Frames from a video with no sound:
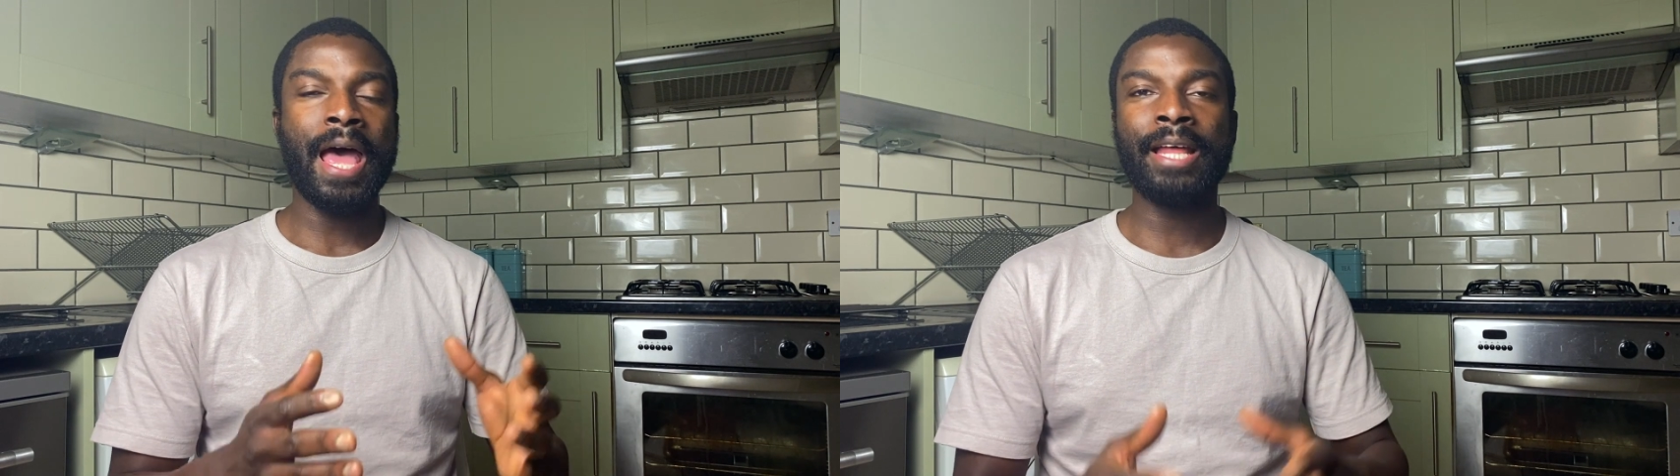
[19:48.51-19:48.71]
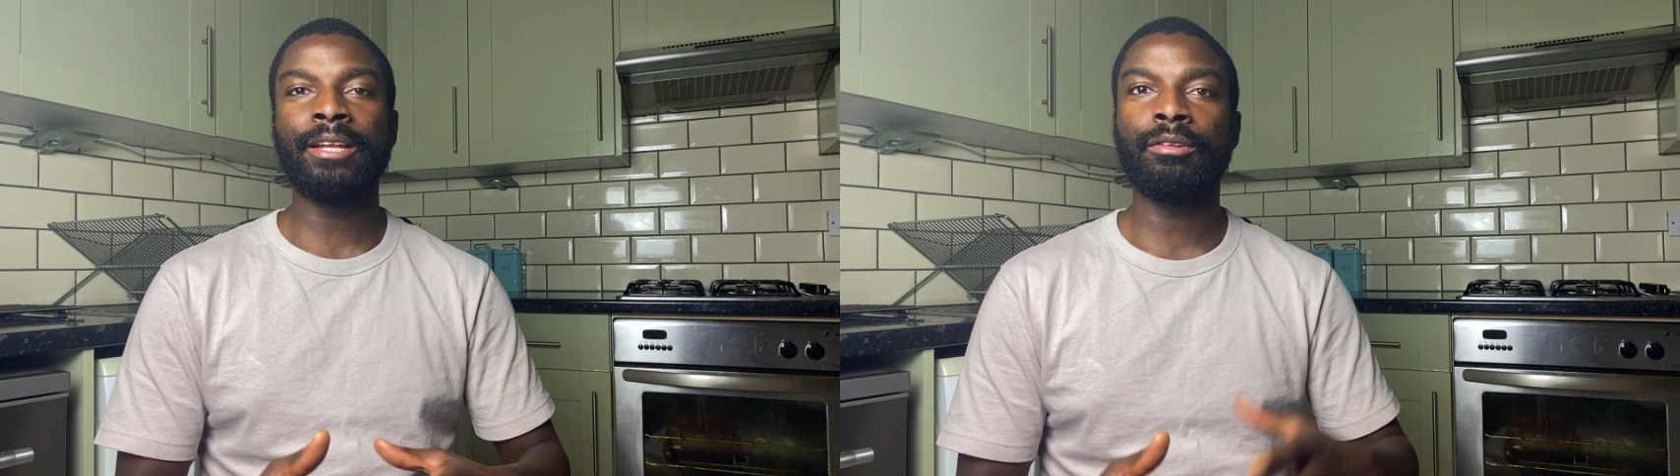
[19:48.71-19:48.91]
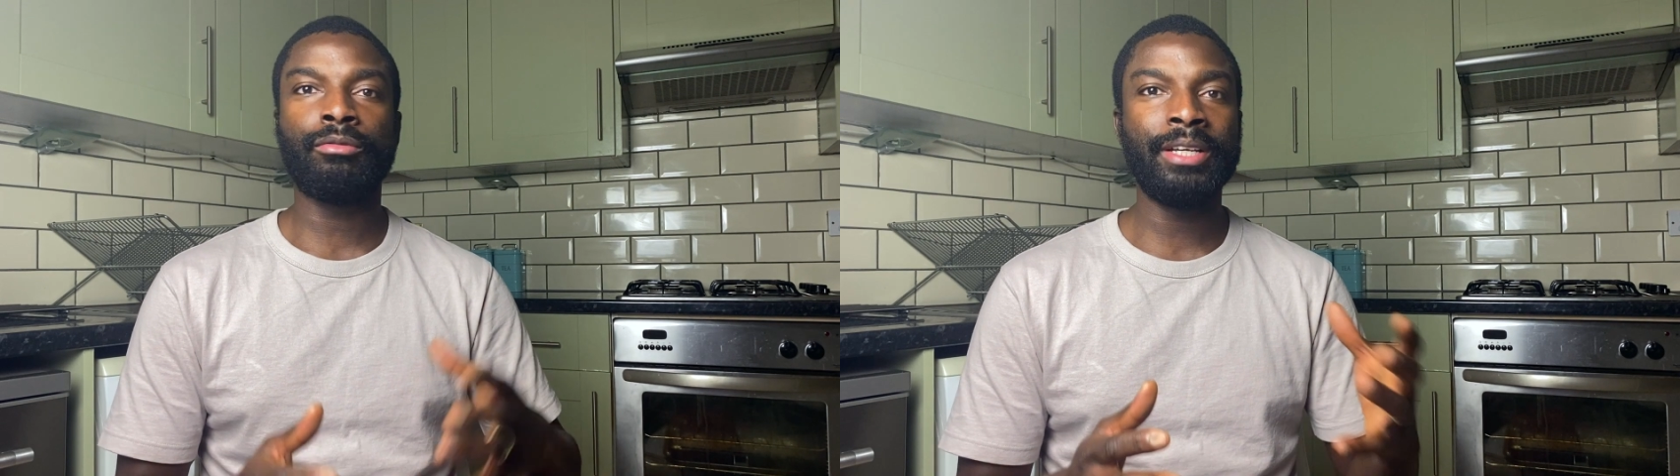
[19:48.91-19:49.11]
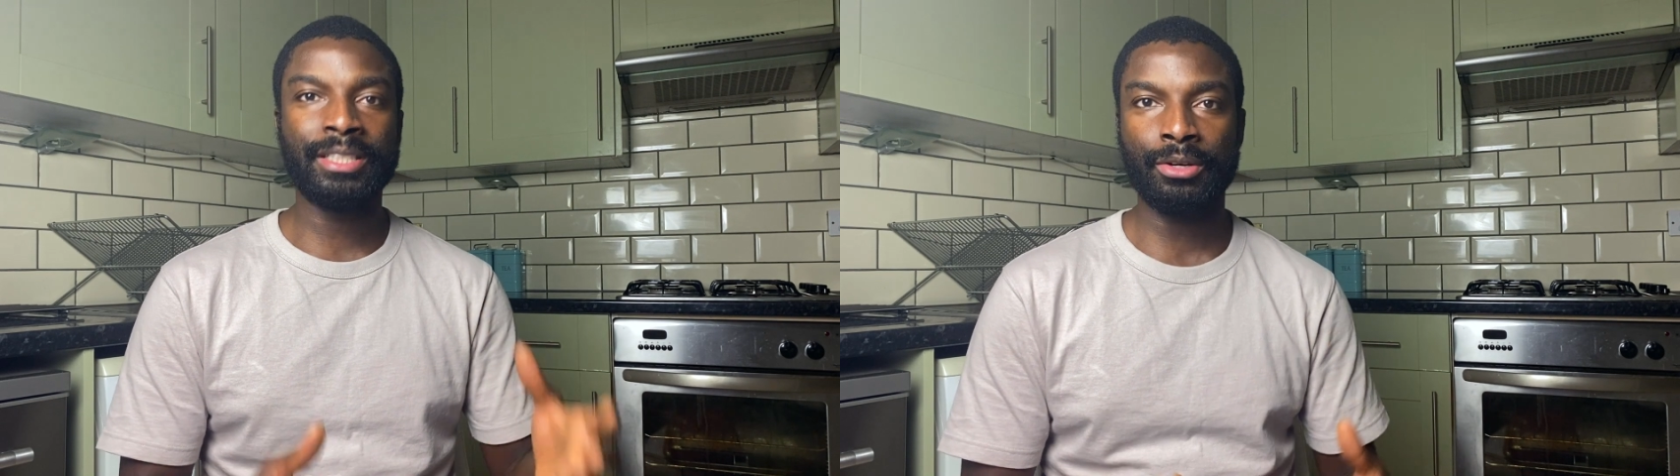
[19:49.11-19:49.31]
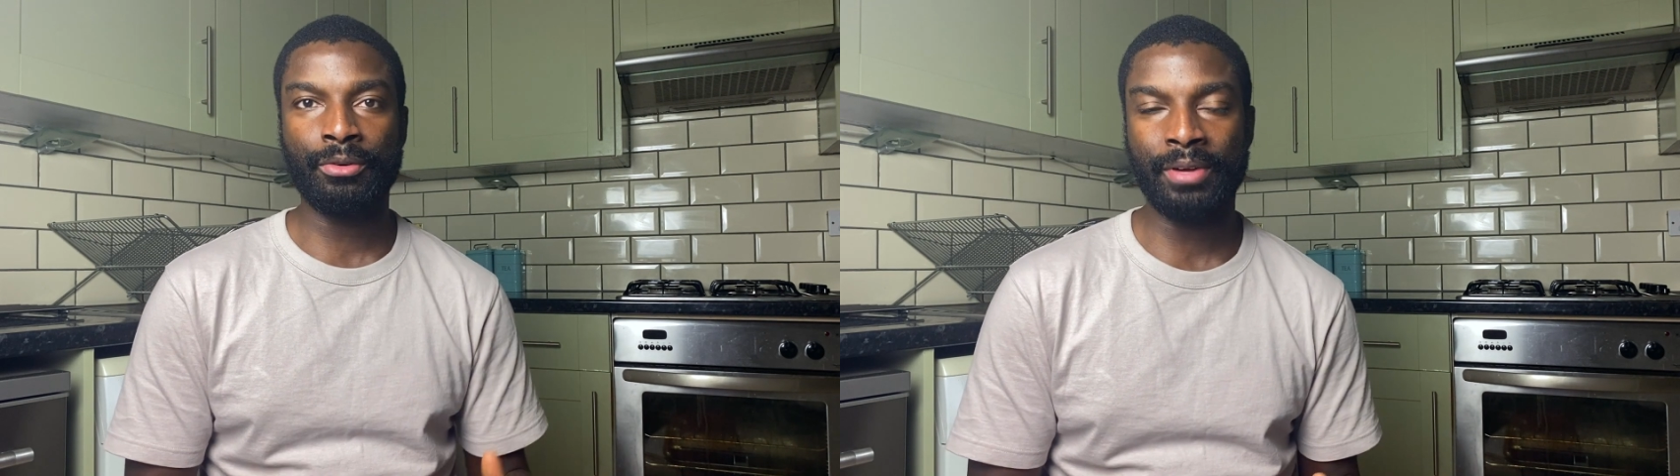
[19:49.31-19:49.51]
and the
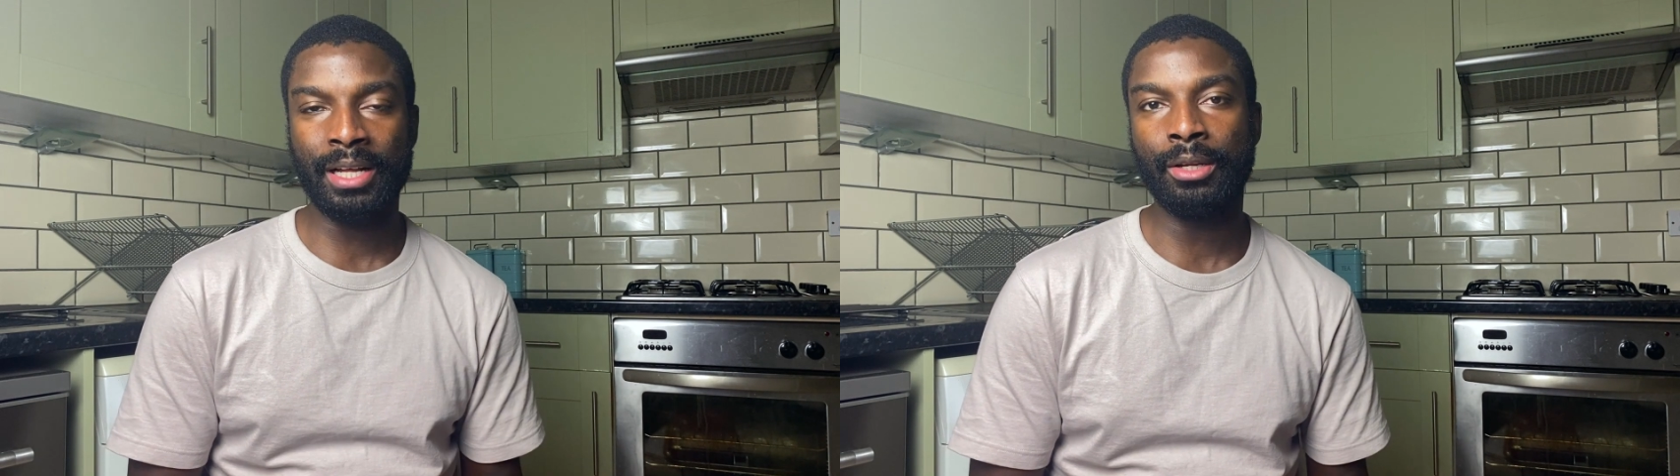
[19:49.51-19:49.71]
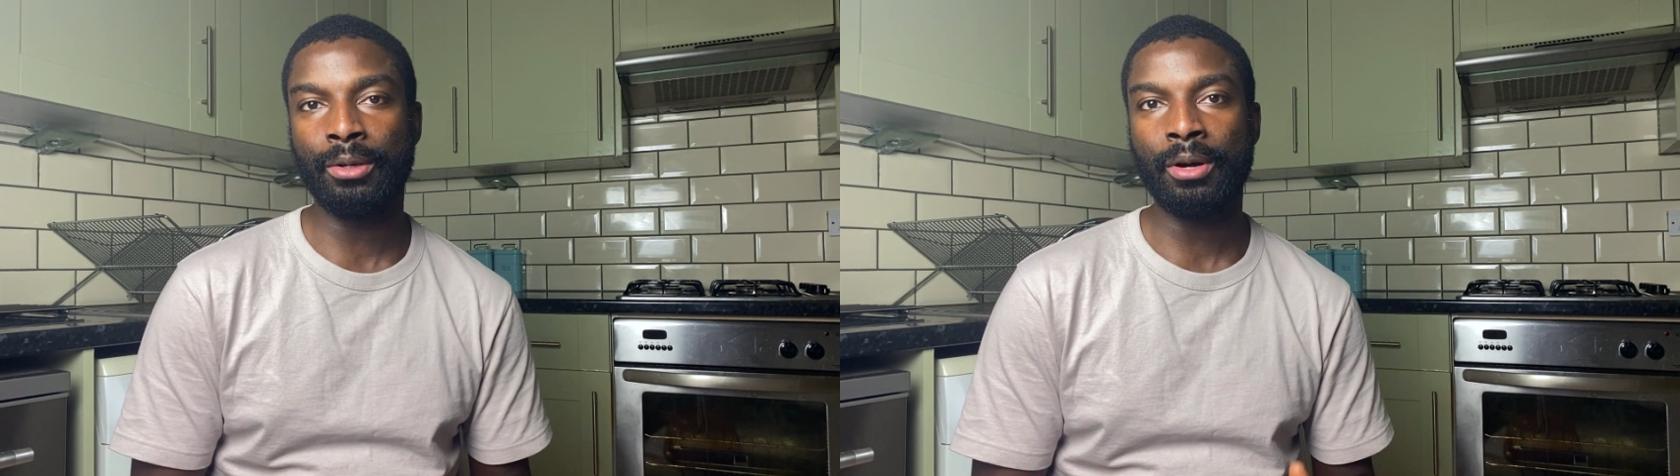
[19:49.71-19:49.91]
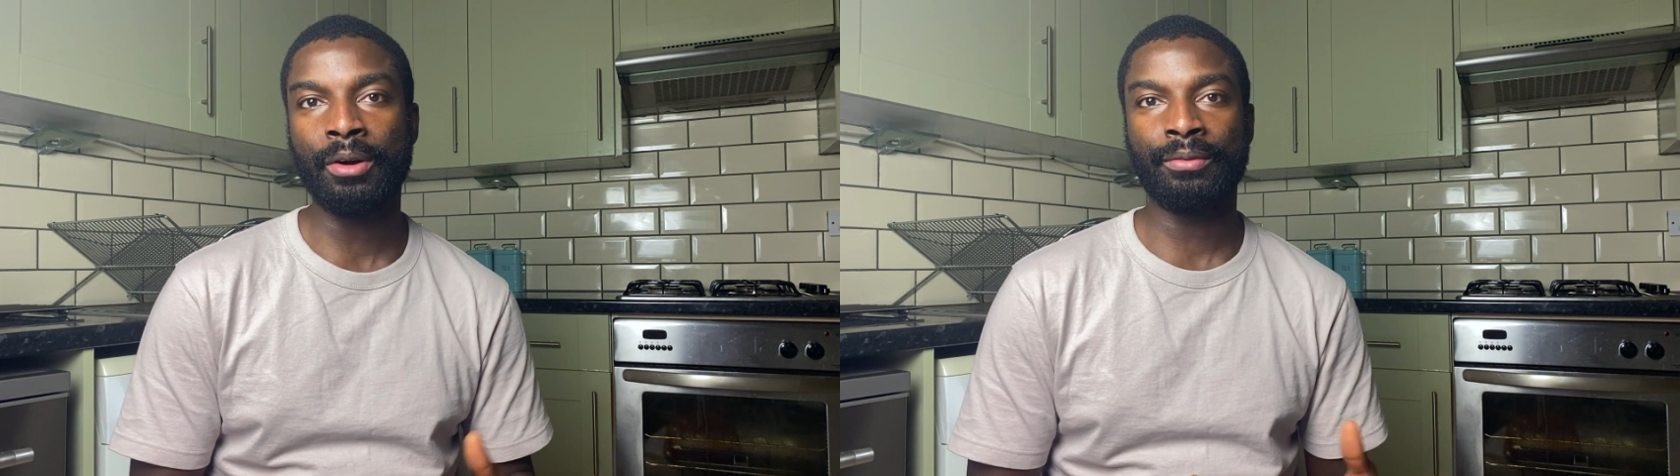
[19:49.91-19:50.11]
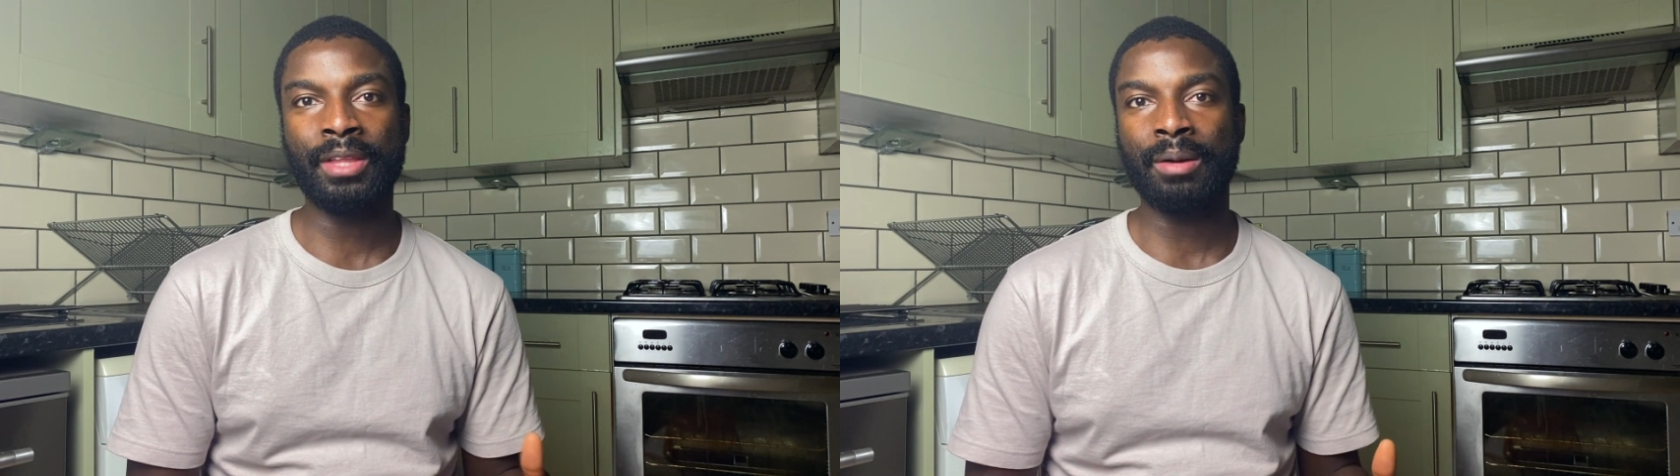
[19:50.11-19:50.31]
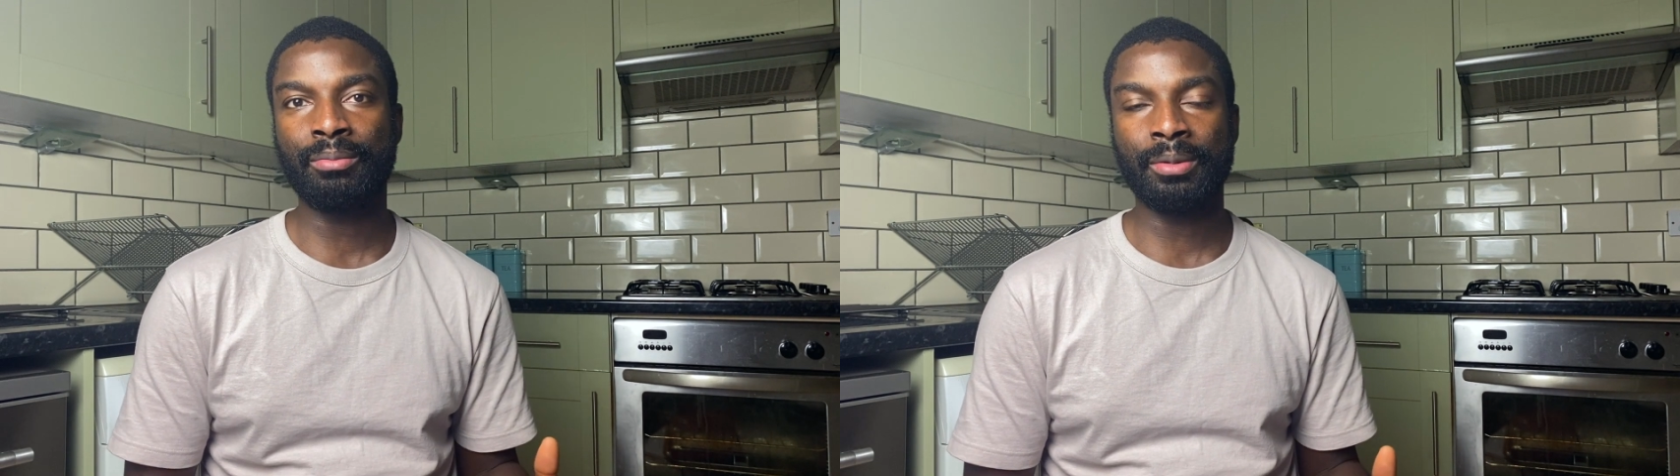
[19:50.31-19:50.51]
resale value of
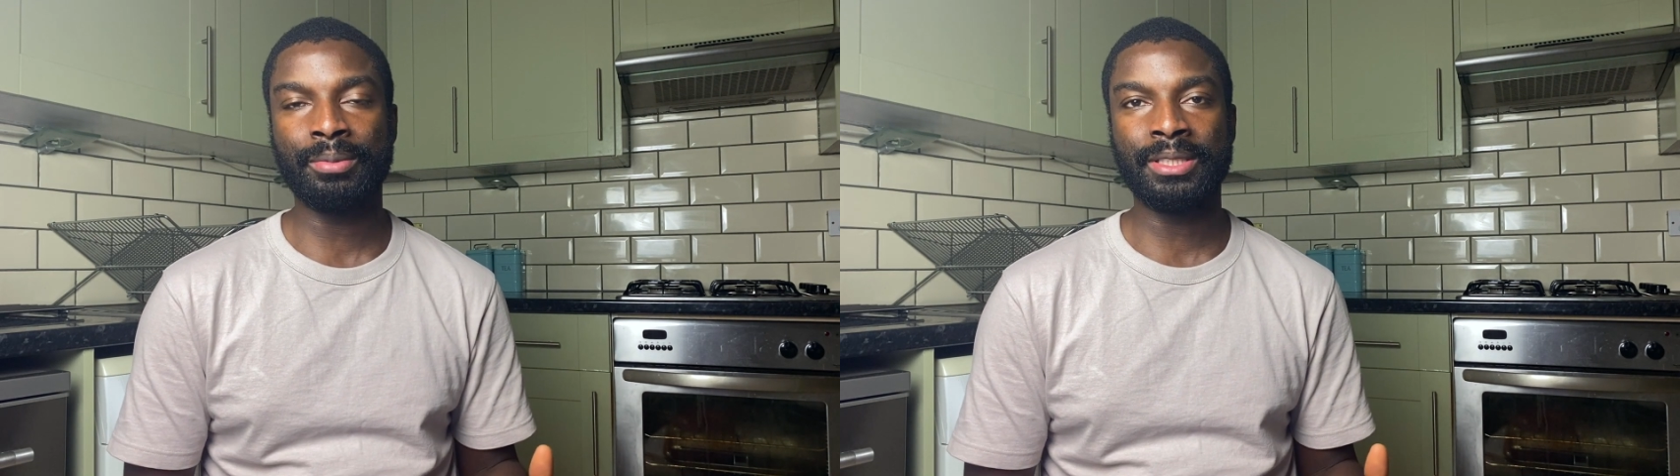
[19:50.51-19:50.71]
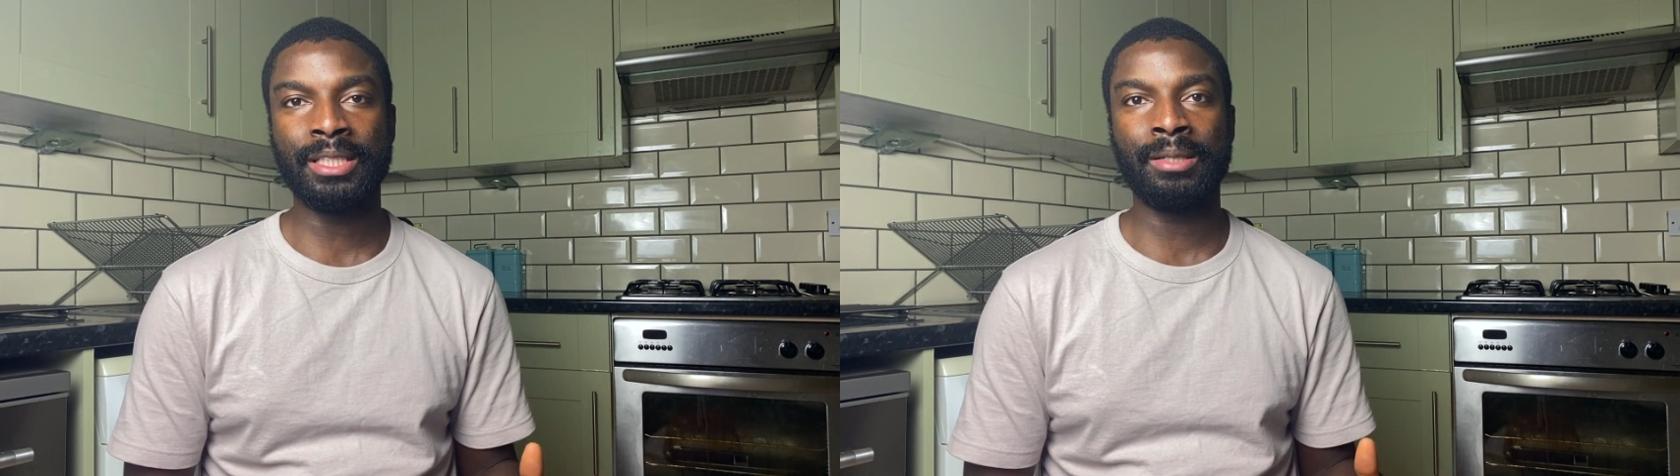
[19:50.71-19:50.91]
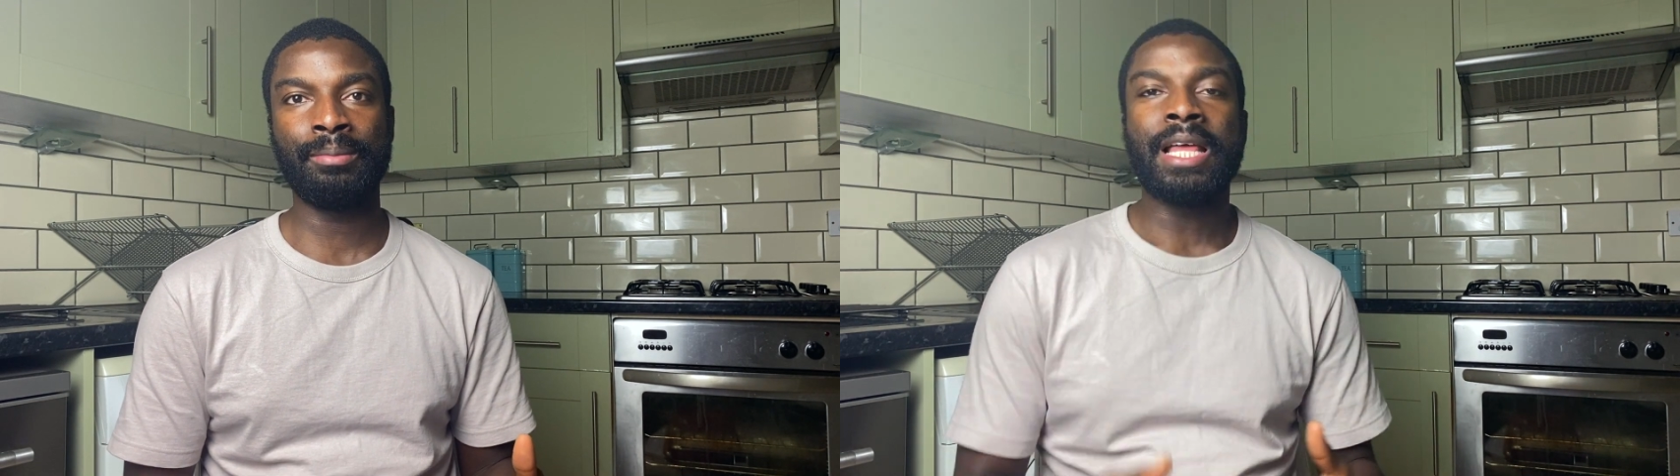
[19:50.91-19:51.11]
that property.